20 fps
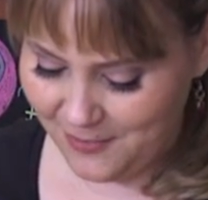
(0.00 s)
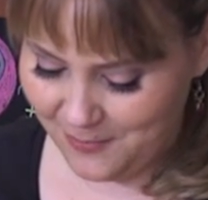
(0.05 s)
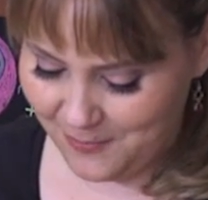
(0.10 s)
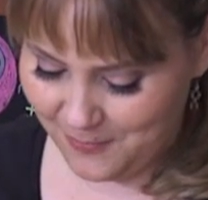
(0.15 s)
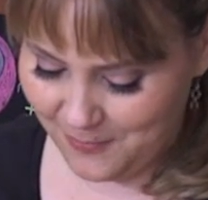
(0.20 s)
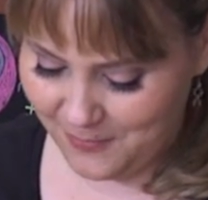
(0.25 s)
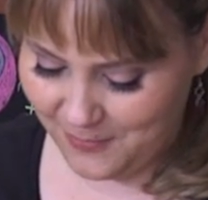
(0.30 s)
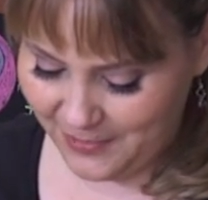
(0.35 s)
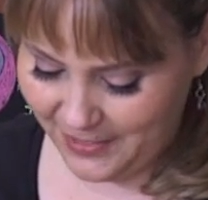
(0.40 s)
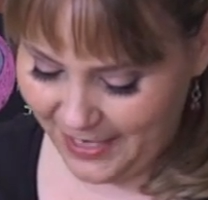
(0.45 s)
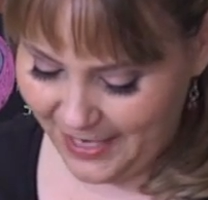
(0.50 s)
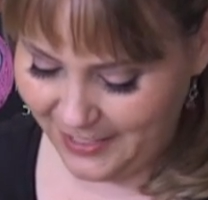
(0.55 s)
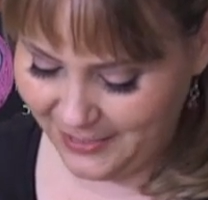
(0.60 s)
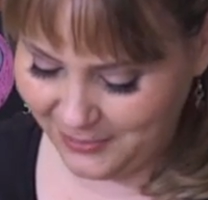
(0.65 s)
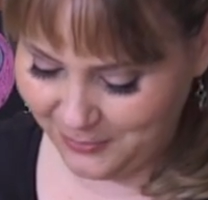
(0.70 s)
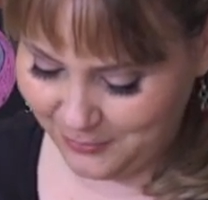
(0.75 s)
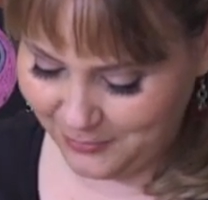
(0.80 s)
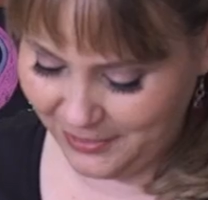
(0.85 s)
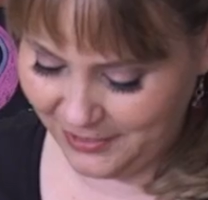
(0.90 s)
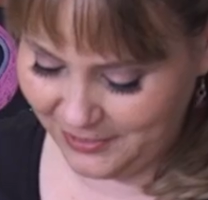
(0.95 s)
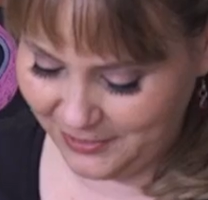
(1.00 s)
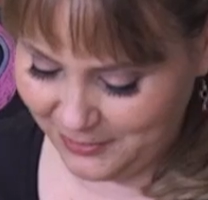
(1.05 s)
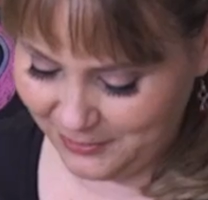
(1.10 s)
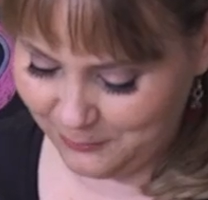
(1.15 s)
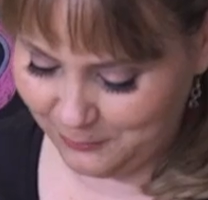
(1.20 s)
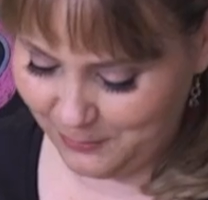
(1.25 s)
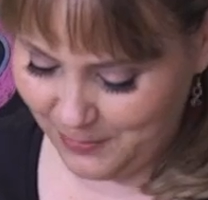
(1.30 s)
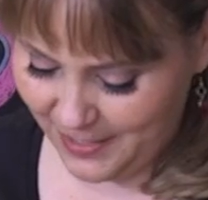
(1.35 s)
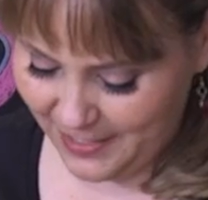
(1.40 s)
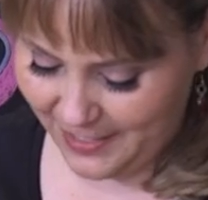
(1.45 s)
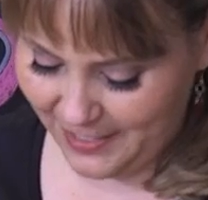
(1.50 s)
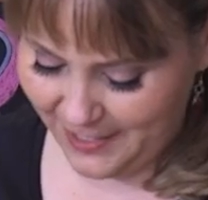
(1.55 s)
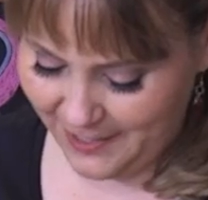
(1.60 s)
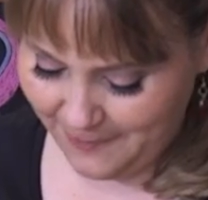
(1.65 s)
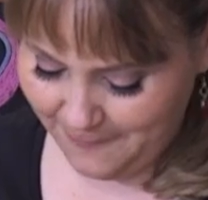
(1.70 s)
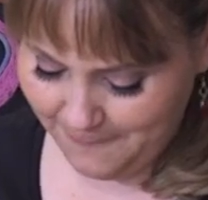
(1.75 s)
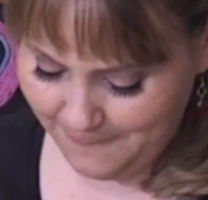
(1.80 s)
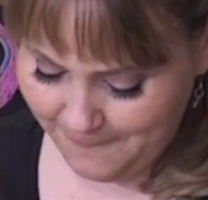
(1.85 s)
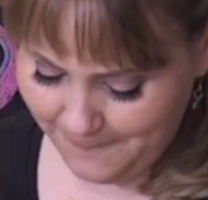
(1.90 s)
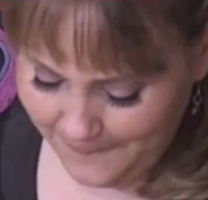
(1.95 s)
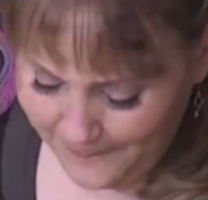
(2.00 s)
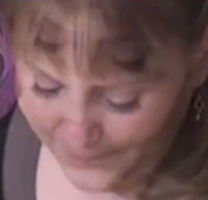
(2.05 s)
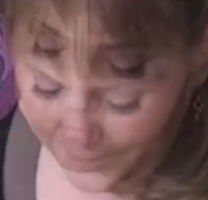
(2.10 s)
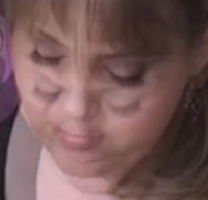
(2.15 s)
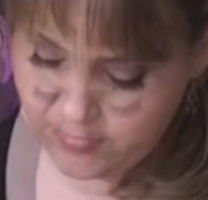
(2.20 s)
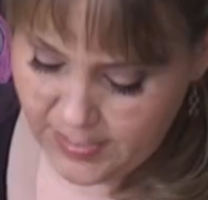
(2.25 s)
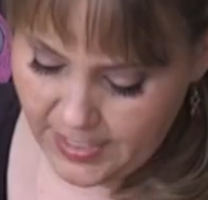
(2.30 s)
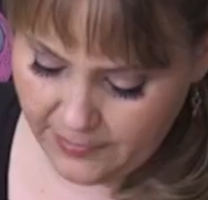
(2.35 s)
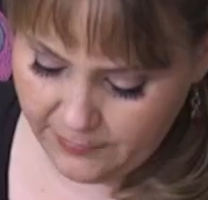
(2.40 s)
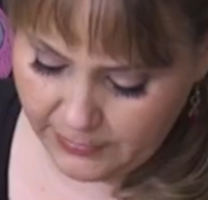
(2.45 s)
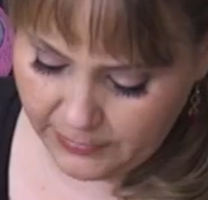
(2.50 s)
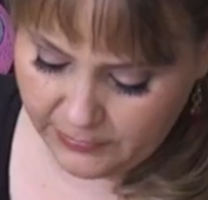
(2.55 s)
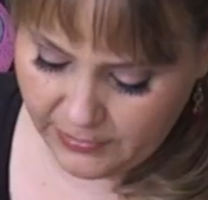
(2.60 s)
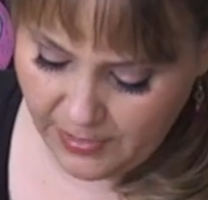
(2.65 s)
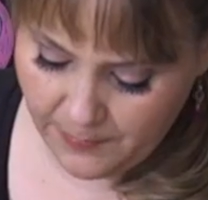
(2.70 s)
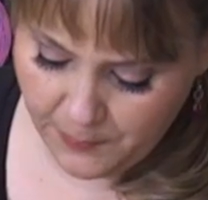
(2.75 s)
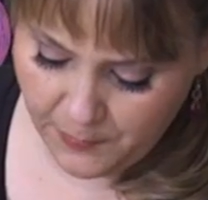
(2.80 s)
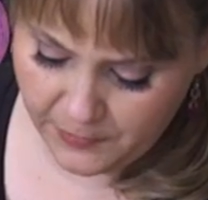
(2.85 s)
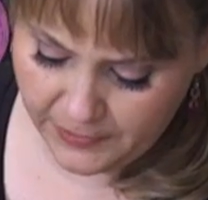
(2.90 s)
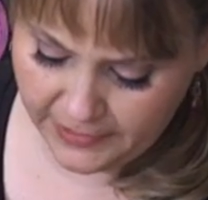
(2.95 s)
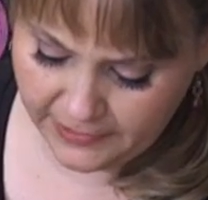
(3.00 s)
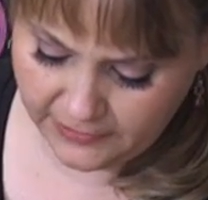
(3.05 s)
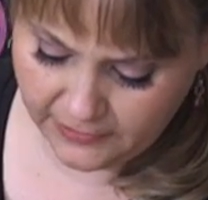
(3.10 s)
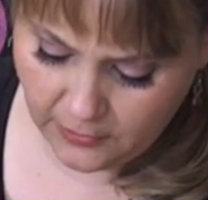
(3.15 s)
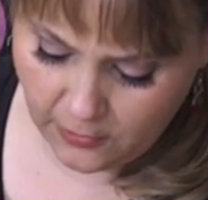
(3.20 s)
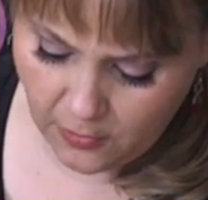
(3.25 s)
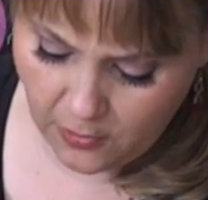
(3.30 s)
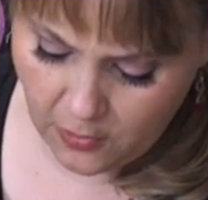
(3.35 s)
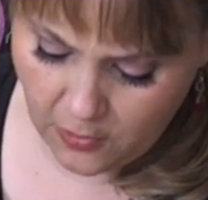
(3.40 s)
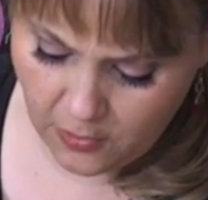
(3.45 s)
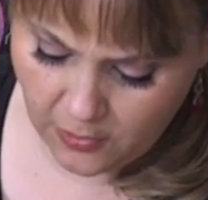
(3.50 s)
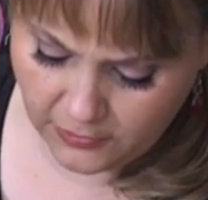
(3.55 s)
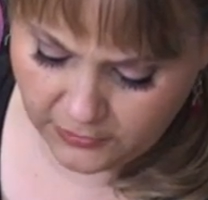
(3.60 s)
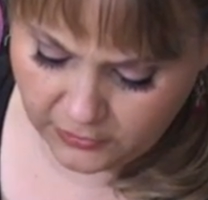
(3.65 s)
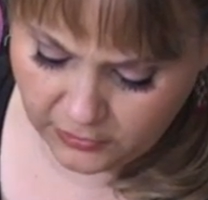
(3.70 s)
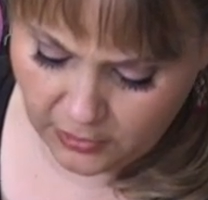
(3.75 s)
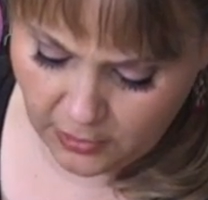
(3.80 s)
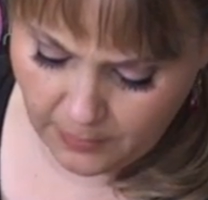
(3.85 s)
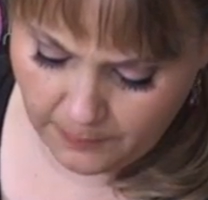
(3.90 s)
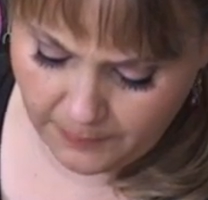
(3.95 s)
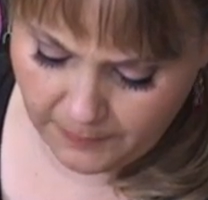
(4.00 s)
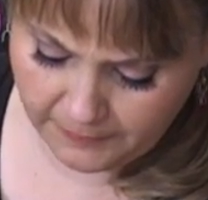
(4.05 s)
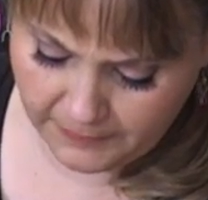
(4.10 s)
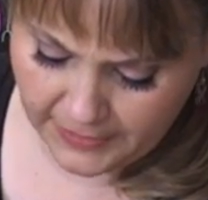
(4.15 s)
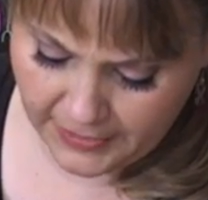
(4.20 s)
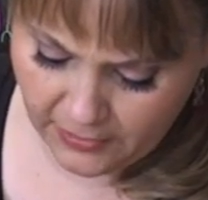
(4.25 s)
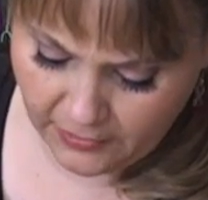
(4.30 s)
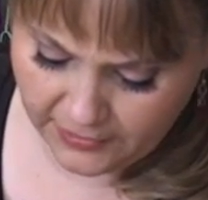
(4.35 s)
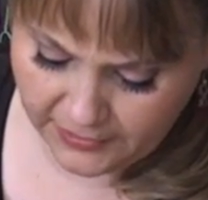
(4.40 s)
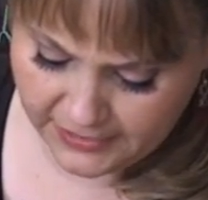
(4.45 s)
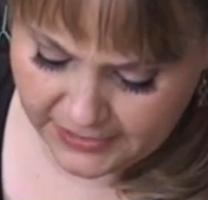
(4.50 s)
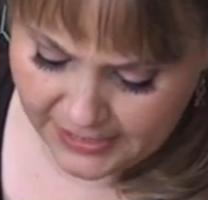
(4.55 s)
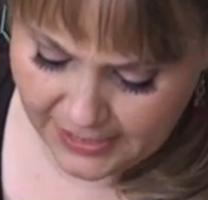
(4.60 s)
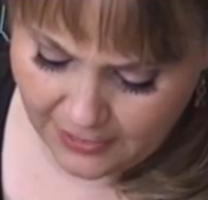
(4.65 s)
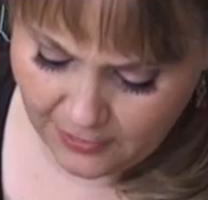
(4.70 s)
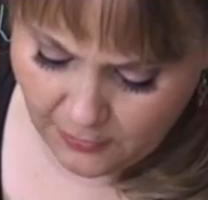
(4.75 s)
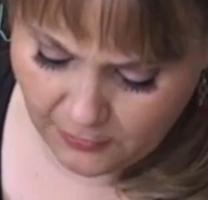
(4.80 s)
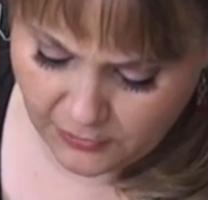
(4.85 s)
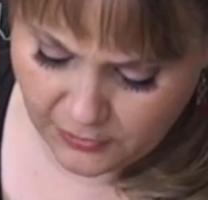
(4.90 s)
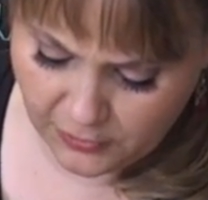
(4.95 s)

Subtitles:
Okay, so this is ready. Okay, we're gonna put it on top of the other Jell-o.